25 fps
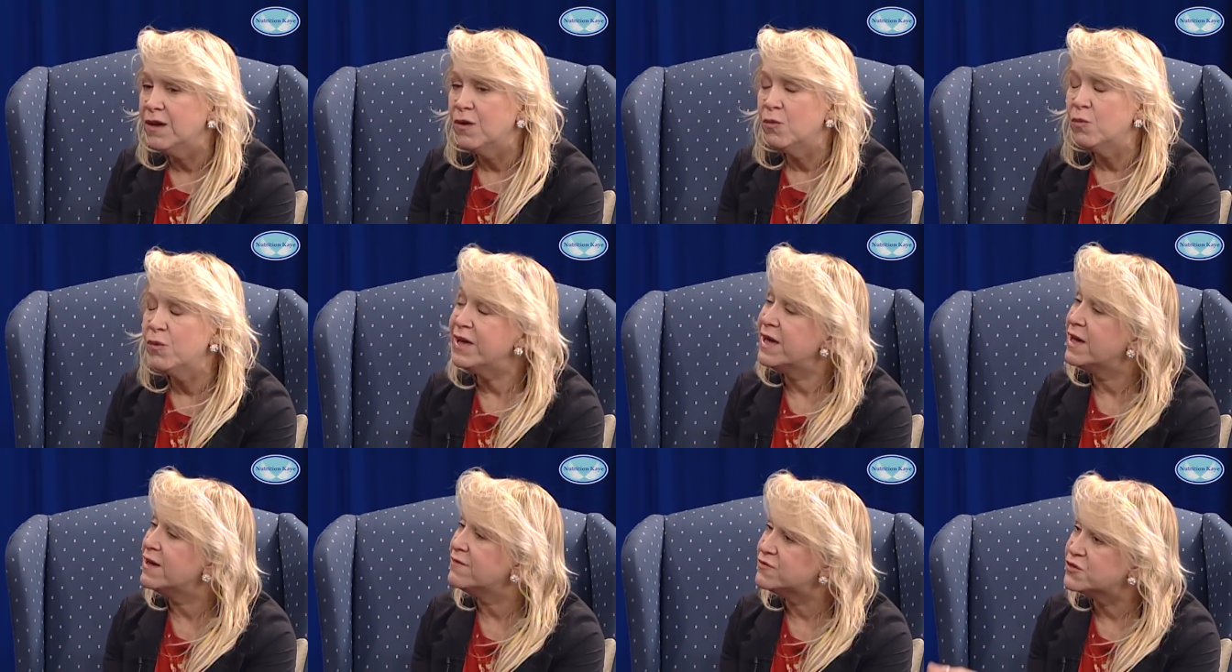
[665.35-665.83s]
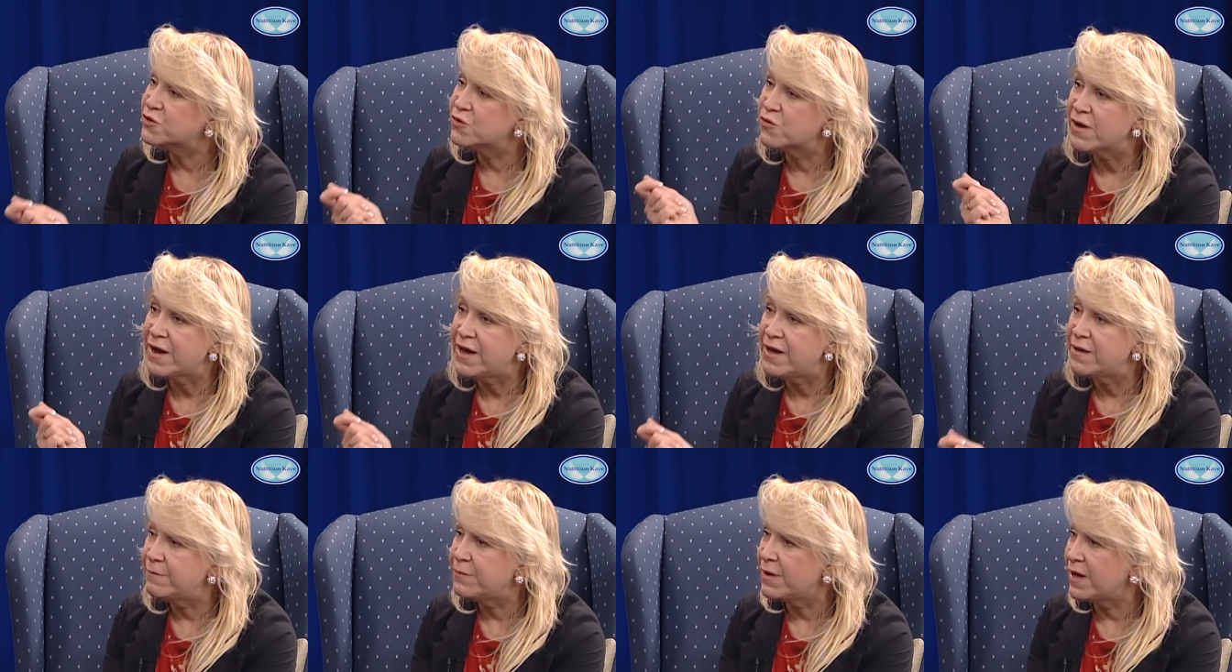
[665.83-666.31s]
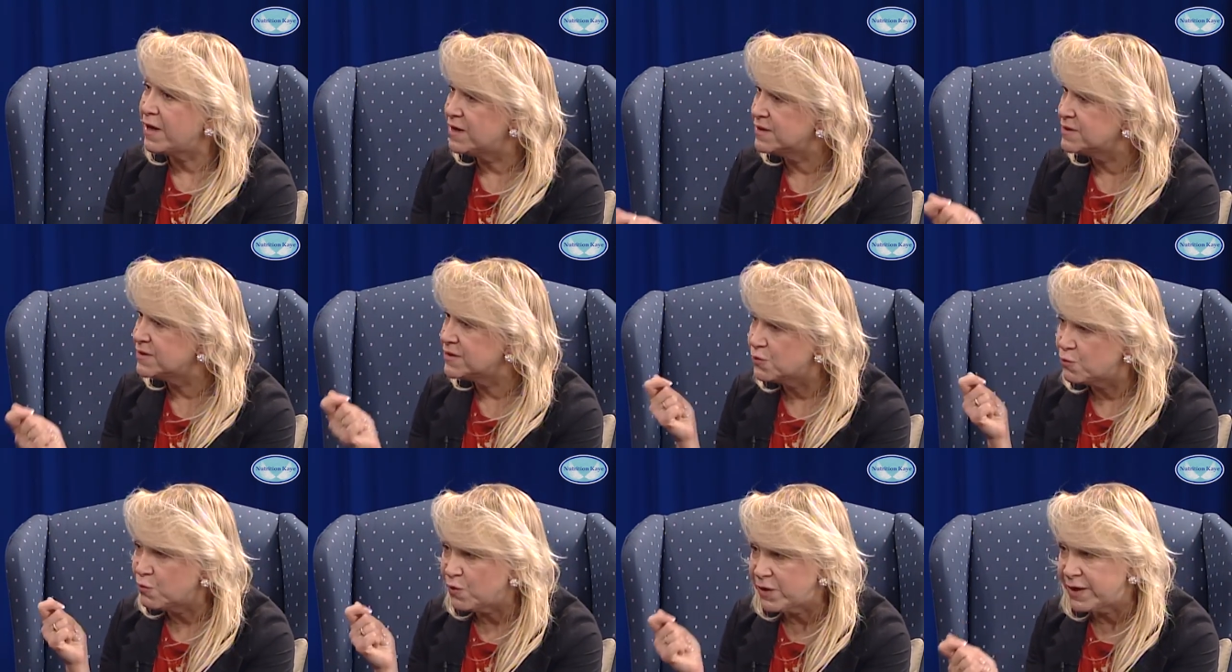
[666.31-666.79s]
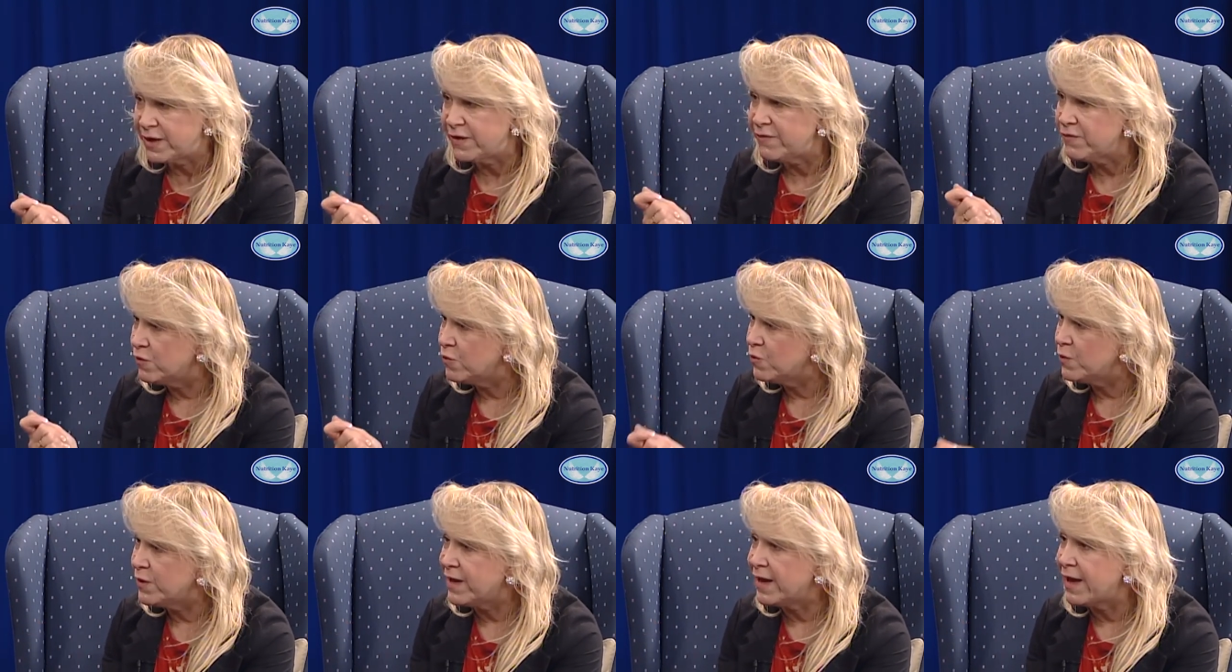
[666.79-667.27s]
we have to grab on to
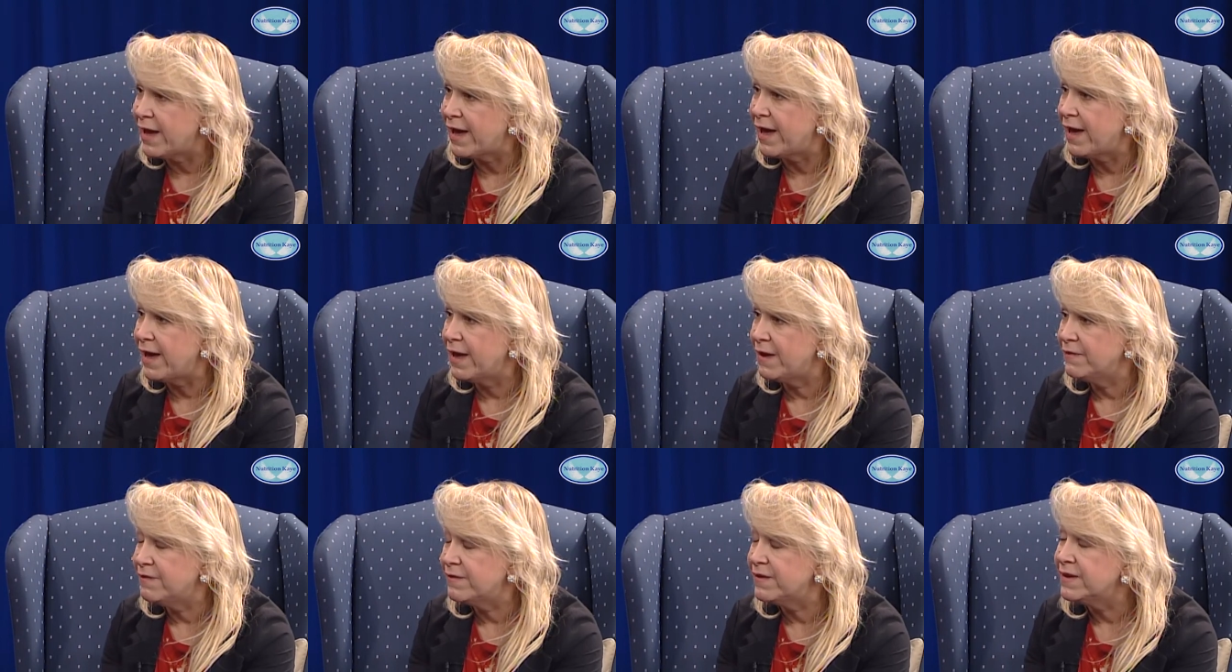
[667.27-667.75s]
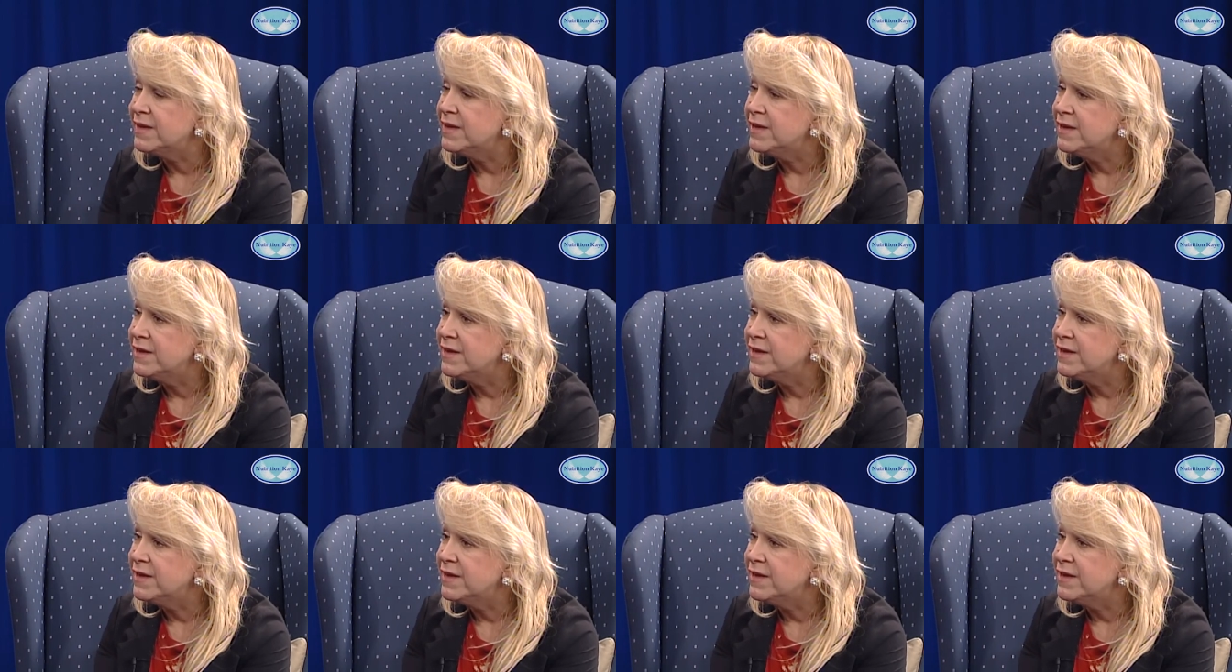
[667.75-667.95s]
whatever we have